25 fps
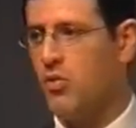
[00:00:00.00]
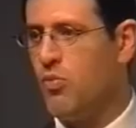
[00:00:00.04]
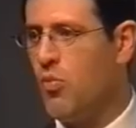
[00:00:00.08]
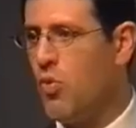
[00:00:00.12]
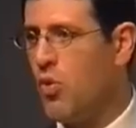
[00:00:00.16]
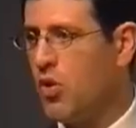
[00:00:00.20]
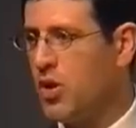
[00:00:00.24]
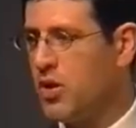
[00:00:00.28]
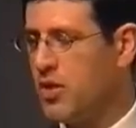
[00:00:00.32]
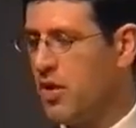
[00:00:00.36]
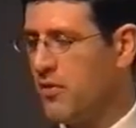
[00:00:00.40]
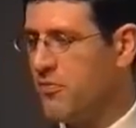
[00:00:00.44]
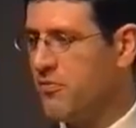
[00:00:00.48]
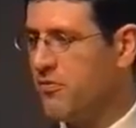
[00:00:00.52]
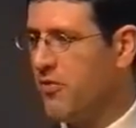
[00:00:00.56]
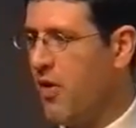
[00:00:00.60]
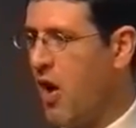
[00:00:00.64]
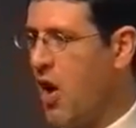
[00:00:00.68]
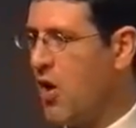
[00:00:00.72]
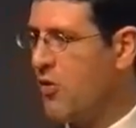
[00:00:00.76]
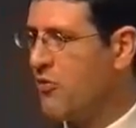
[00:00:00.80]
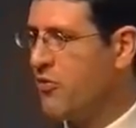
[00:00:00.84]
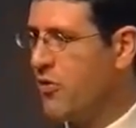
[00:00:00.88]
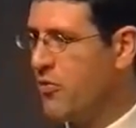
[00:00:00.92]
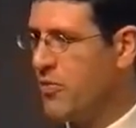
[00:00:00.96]
water that
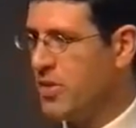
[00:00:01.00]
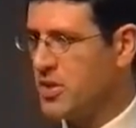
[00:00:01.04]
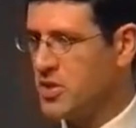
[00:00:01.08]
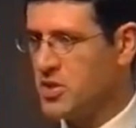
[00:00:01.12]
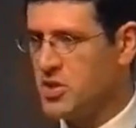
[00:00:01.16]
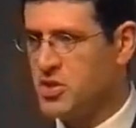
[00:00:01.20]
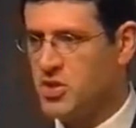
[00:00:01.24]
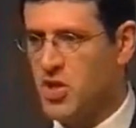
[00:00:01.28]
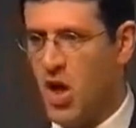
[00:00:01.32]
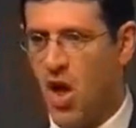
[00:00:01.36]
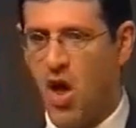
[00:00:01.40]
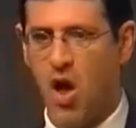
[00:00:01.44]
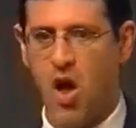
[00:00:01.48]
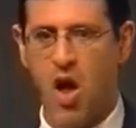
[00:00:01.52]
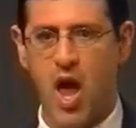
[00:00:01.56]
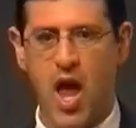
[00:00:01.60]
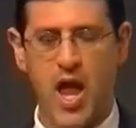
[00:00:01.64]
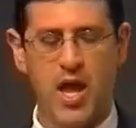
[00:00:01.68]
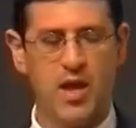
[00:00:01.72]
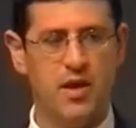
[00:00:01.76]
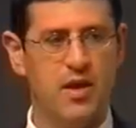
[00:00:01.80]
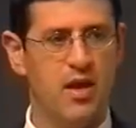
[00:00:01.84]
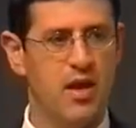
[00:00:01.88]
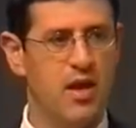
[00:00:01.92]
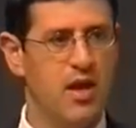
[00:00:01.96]
flowed from its
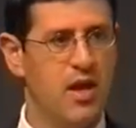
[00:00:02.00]
side